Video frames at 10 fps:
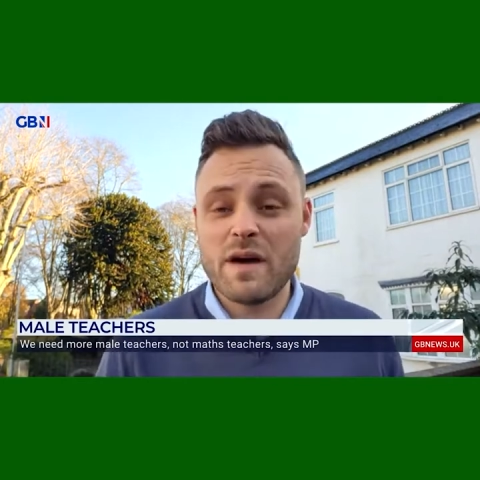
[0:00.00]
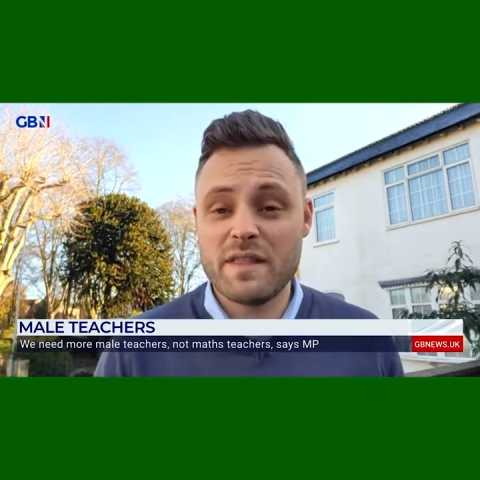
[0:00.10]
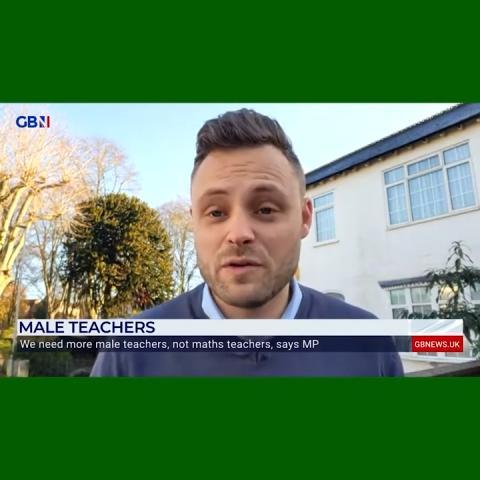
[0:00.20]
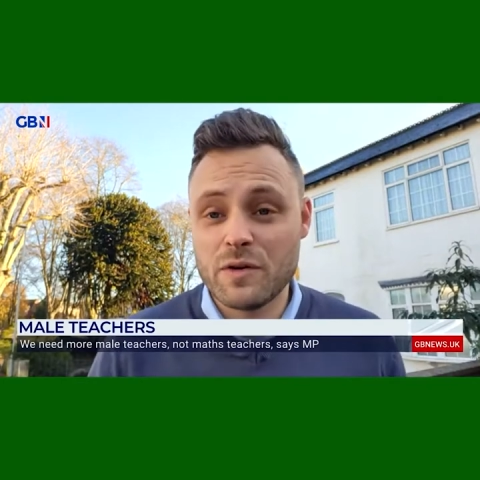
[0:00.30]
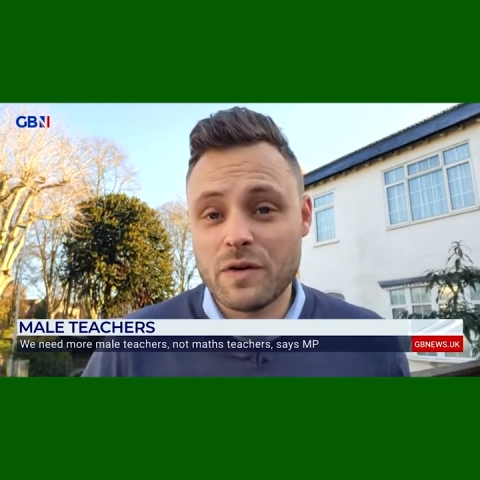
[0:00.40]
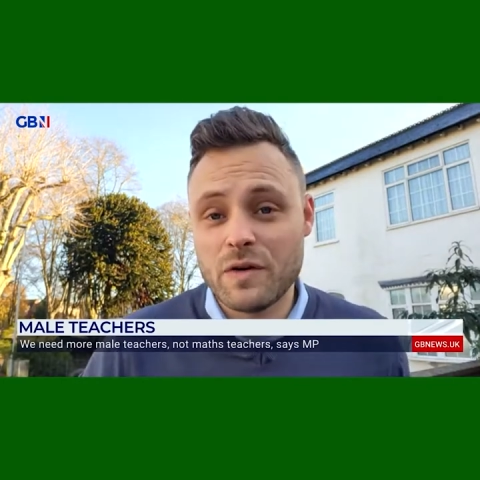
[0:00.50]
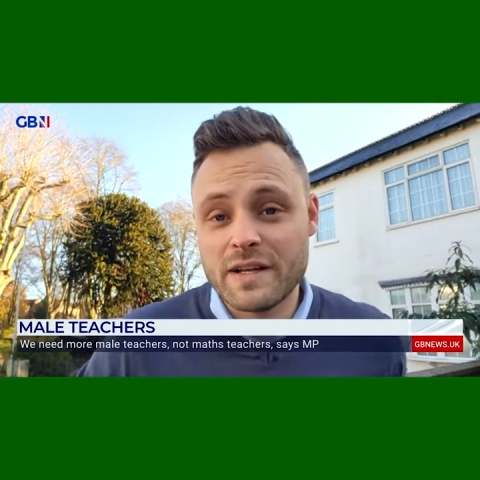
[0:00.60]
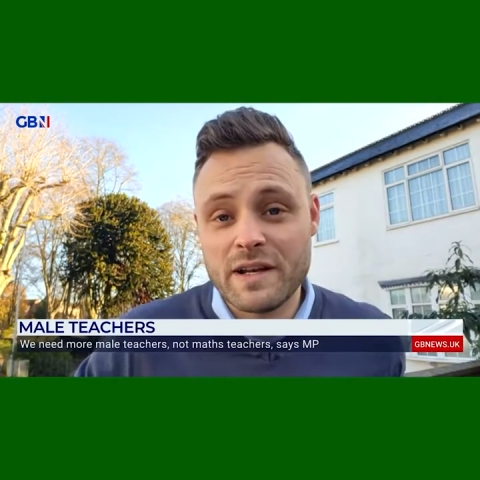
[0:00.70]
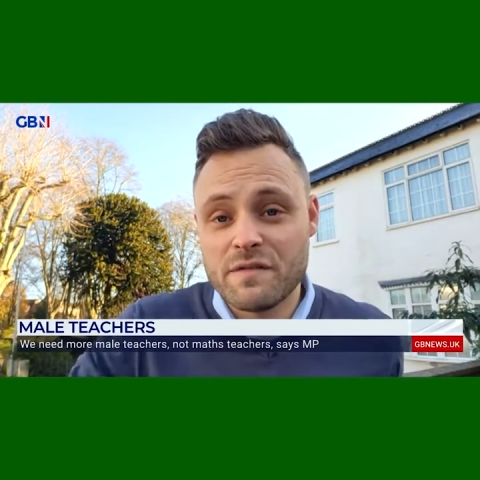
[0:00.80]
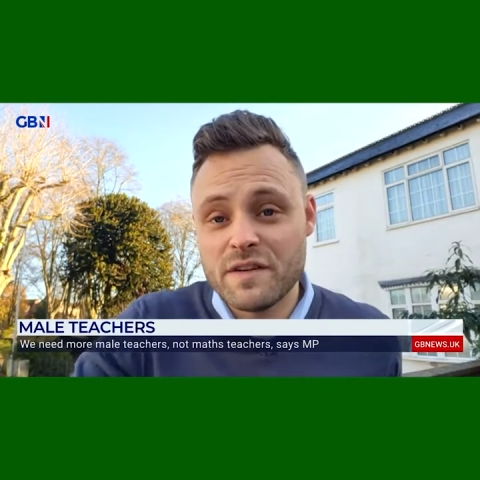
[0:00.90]
or whether
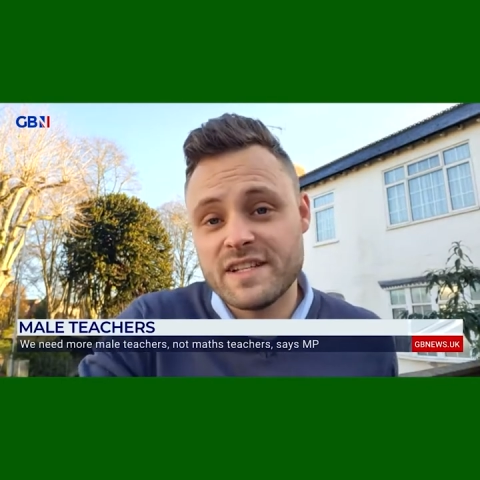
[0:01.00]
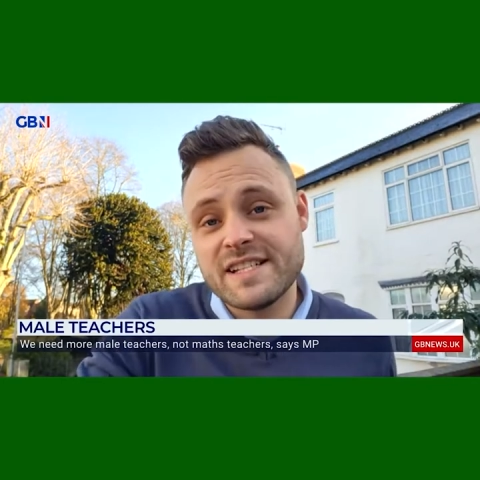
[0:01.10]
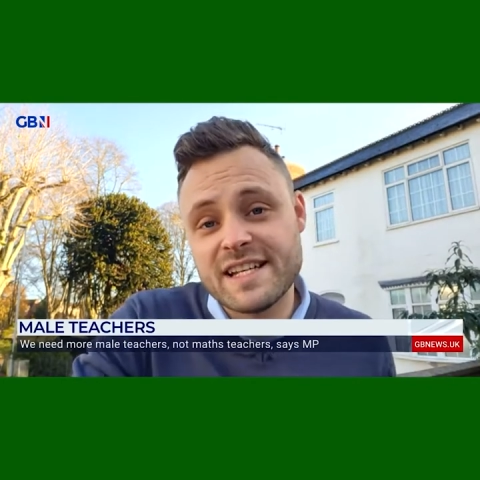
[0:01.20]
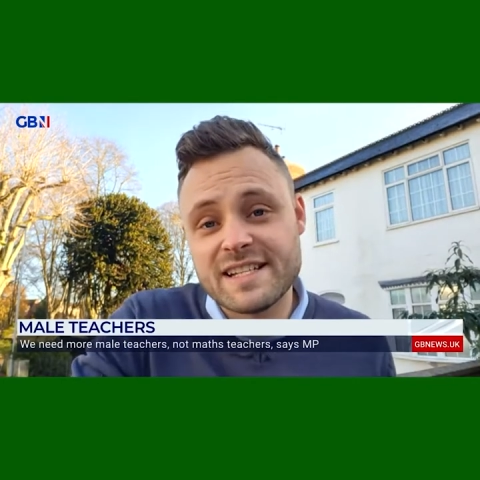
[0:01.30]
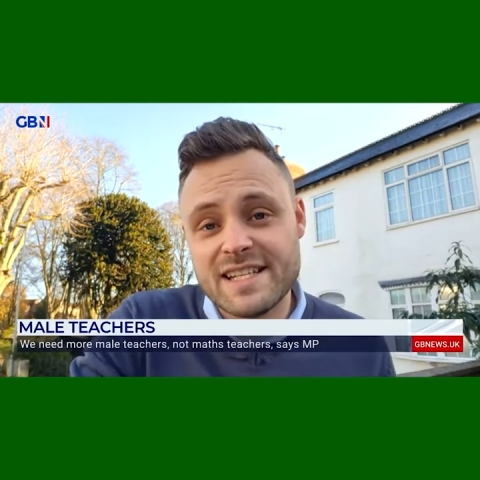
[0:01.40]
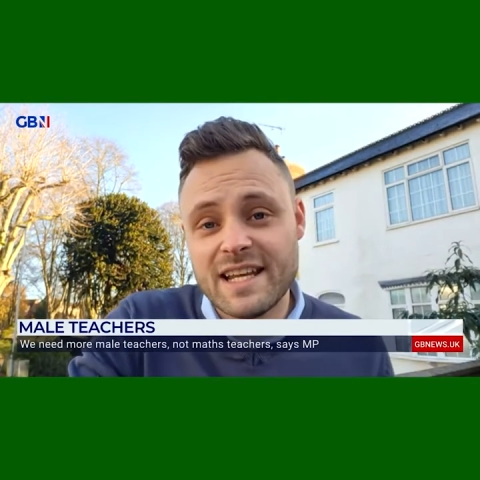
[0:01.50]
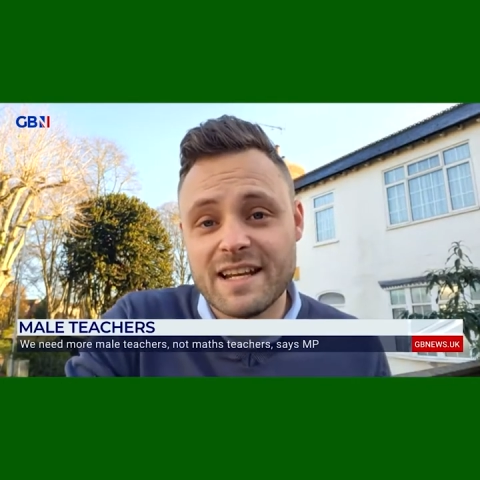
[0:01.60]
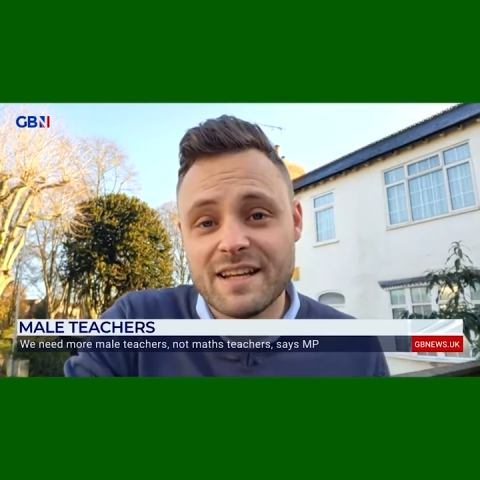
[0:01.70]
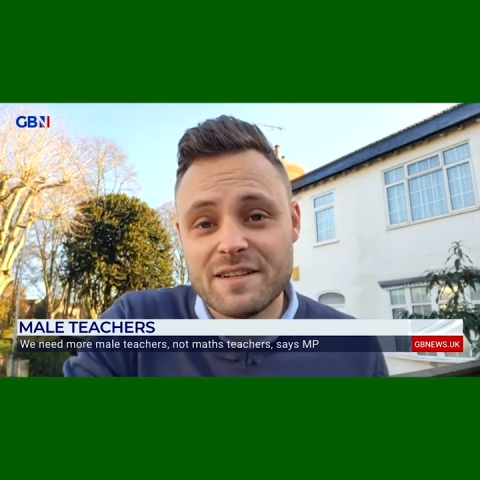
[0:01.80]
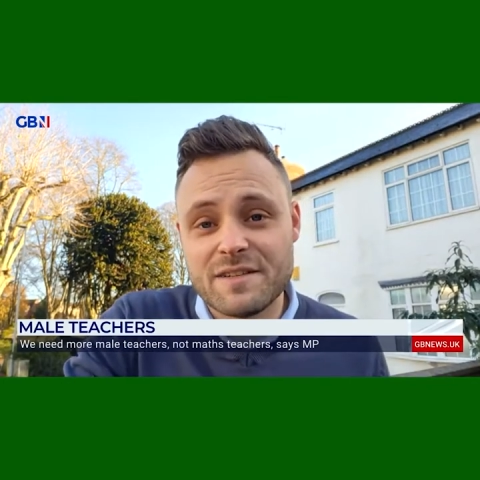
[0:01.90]
you're, 15,
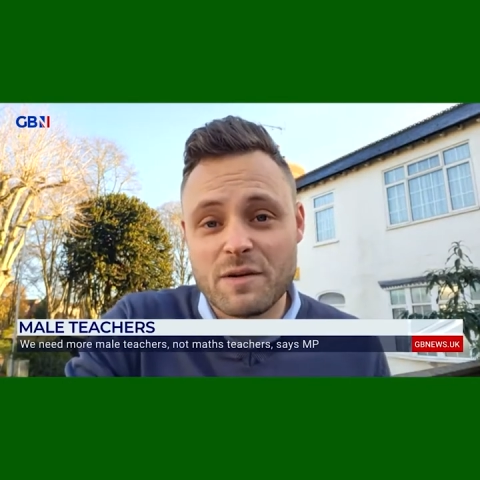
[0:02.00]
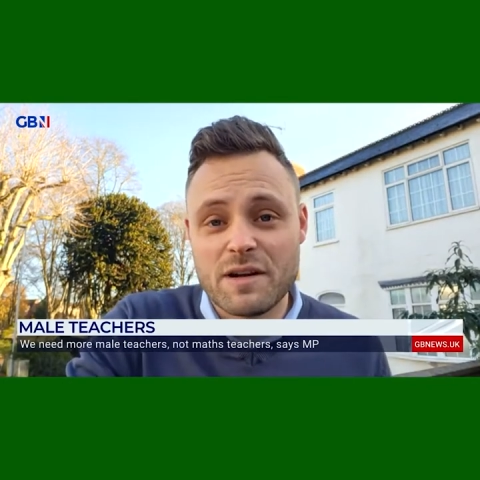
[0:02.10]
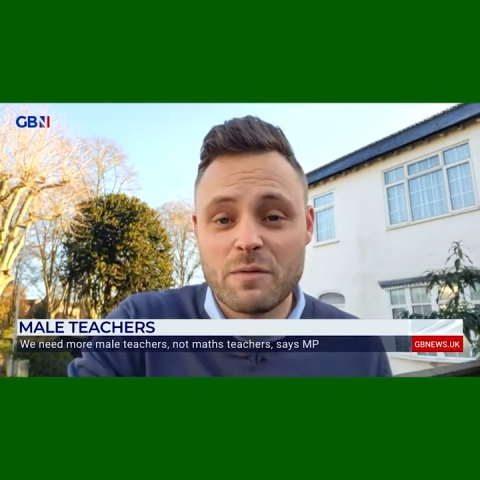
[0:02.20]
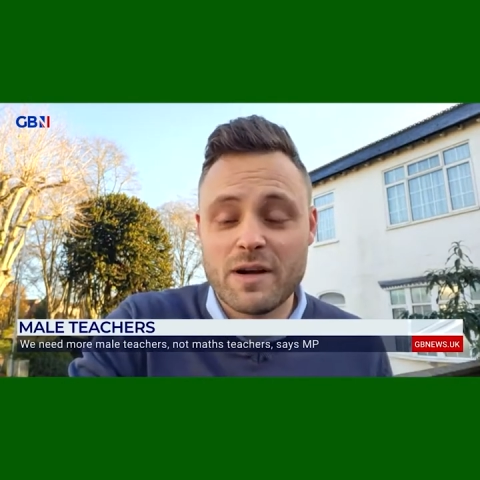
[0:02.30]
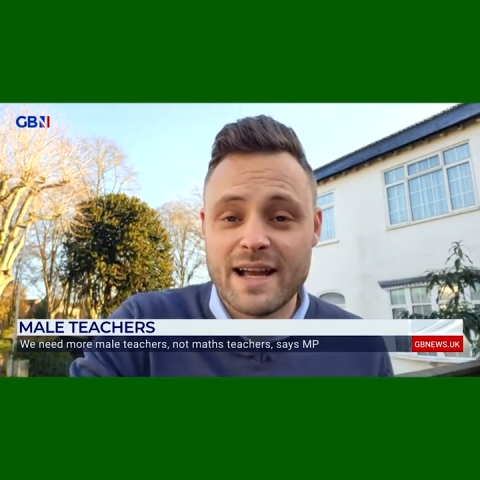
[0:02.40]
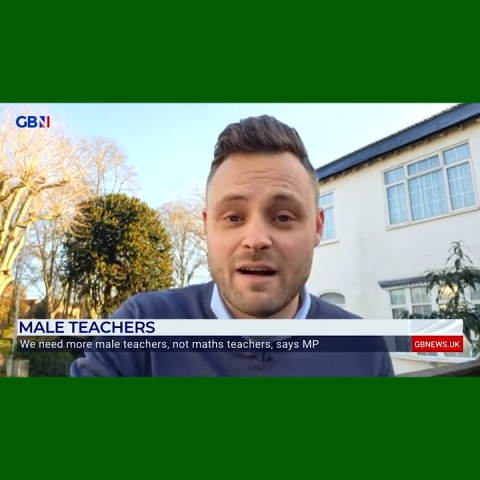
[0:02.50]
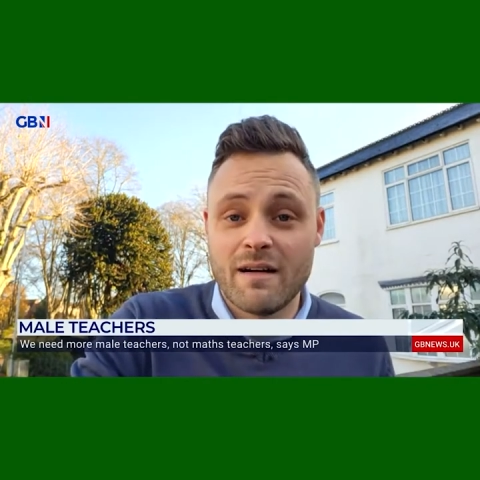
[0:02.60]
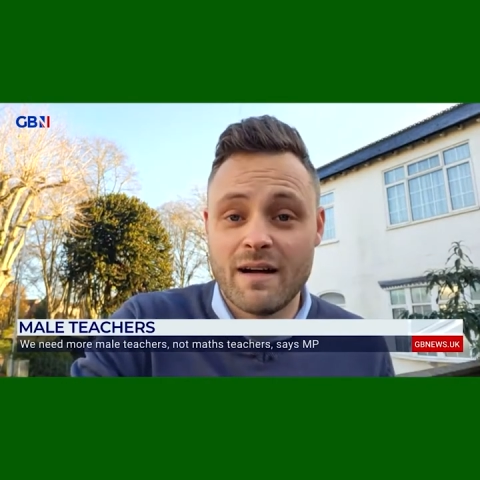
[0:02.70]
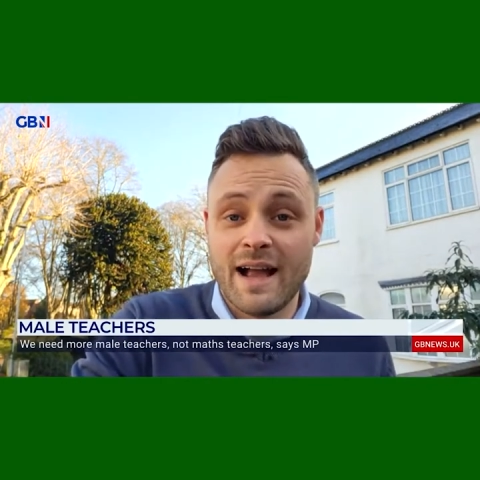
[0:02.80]
16 and trying to work out